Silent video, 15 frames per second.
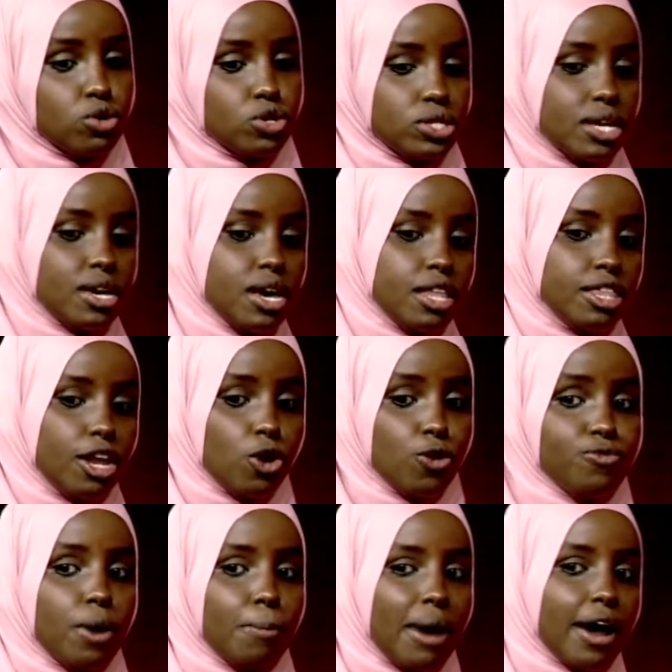because the
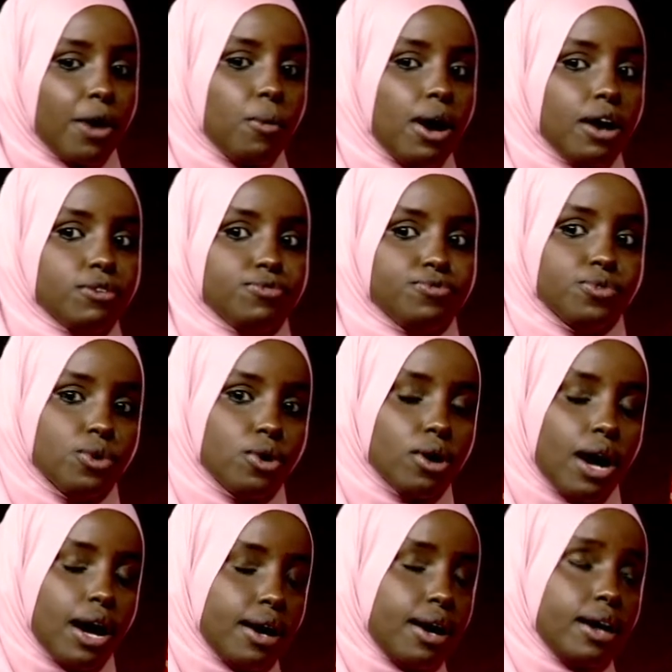law firm I work for
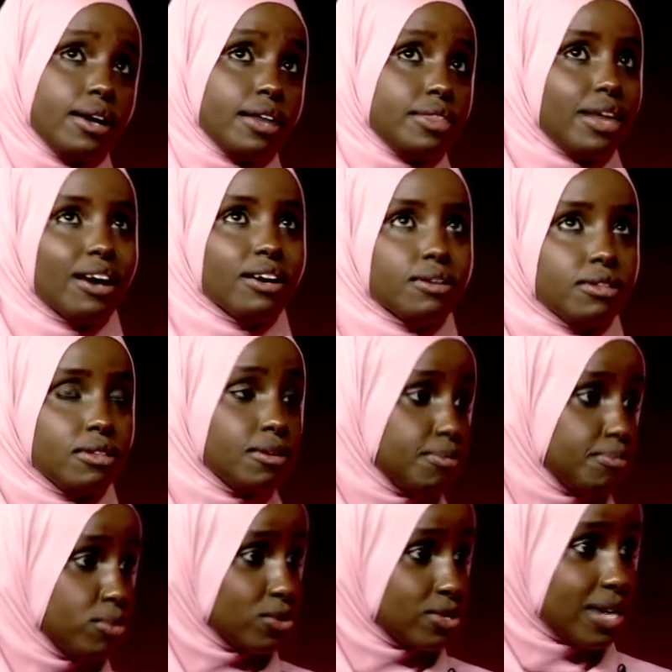I, and I thank the
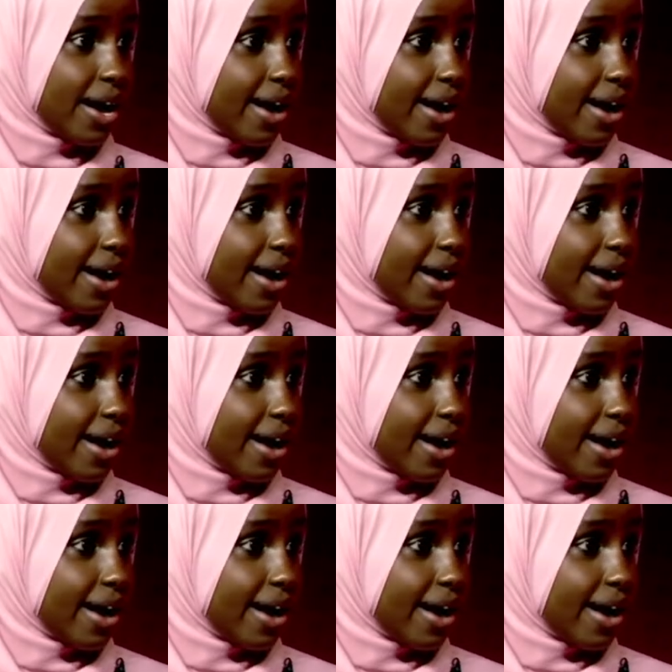boss